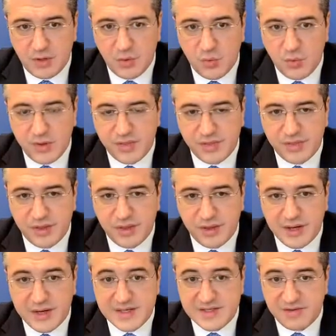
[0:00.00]
with
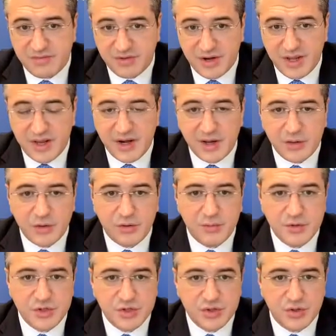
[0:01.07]
Elisa Ferreira, the
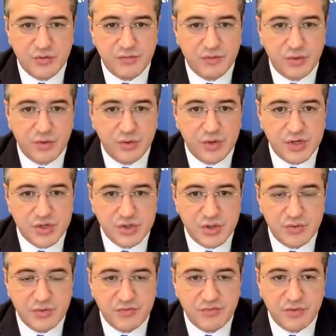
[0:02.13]
Commissioner for Cohesion
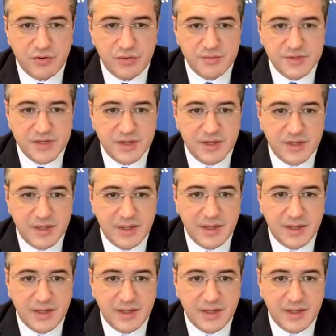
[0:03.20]
and Reforms, and